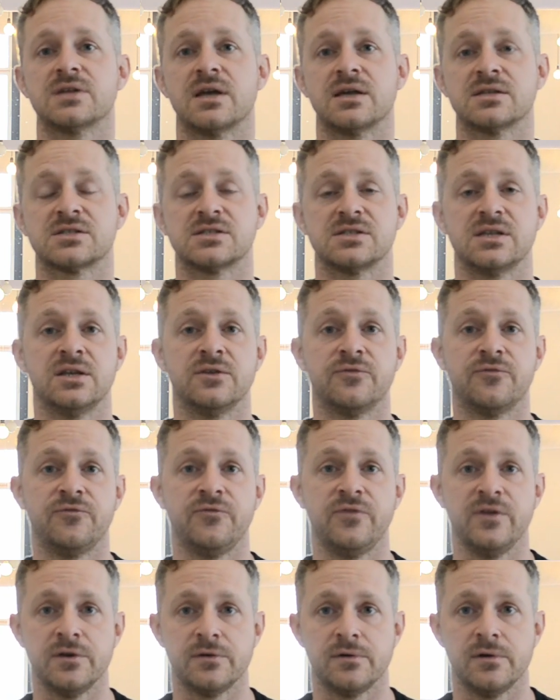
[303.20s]
as
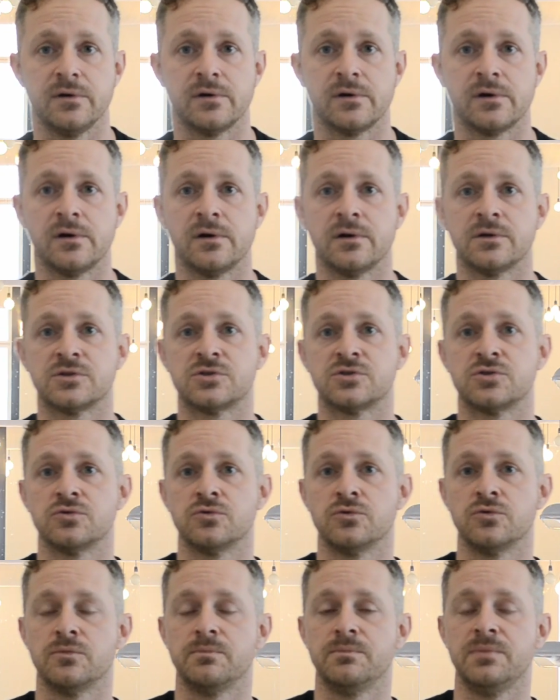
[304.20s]
inferior
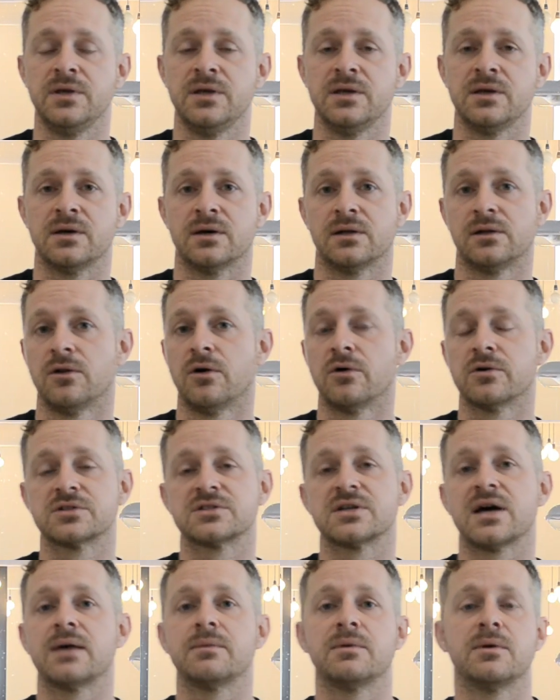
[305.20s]
to being a
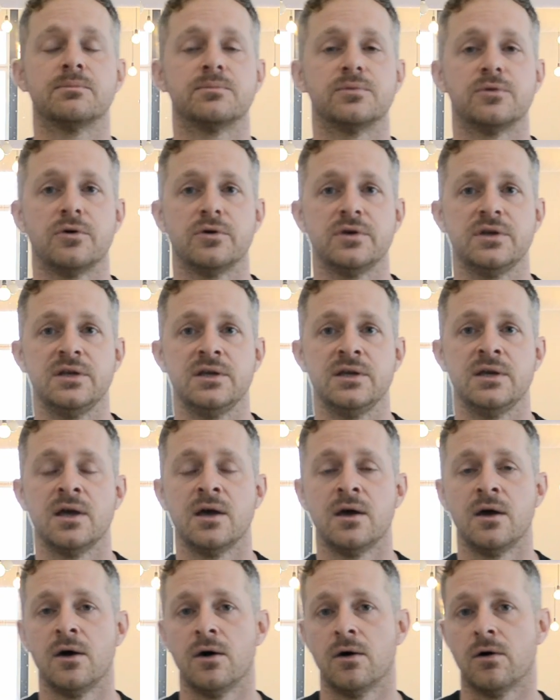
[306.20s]
long-time employee
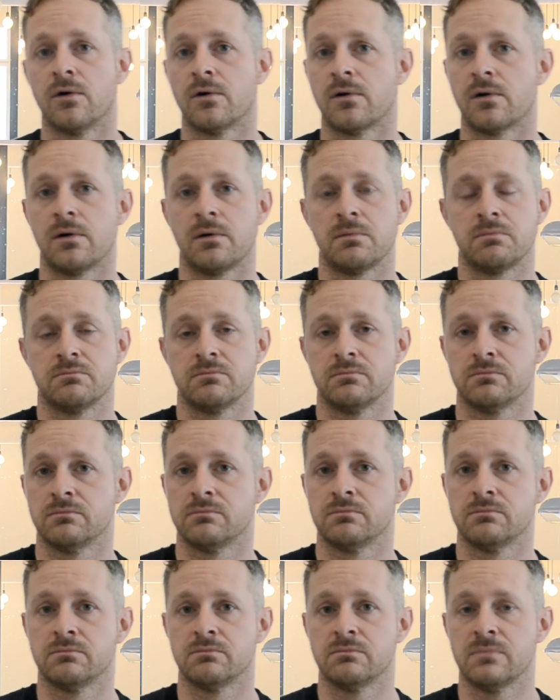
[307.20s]
or
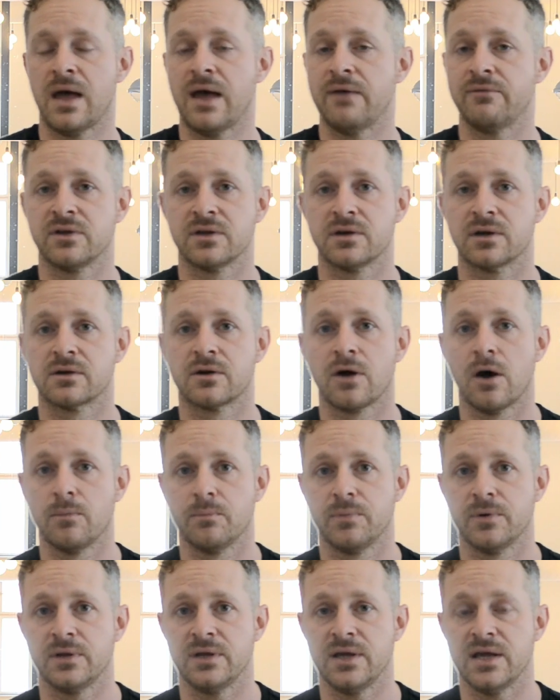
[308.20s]
having a
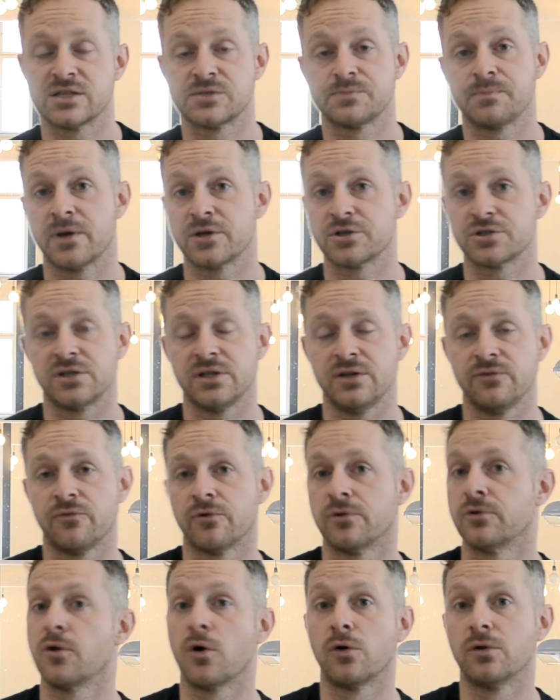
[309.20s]
company, especially for
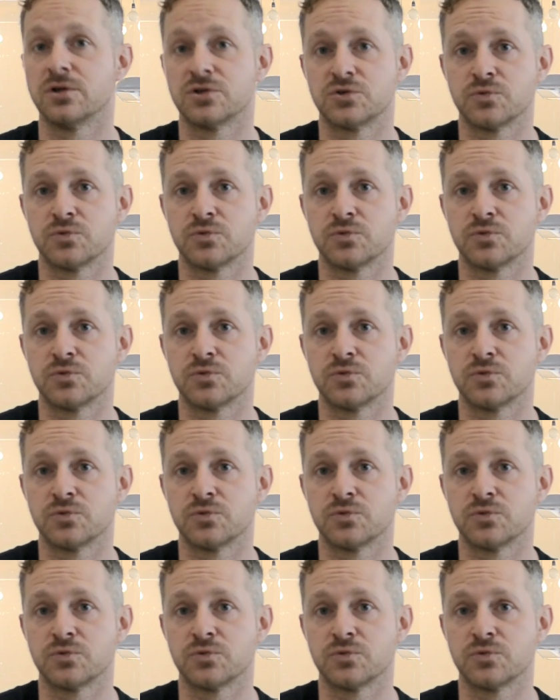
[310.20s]
knowledge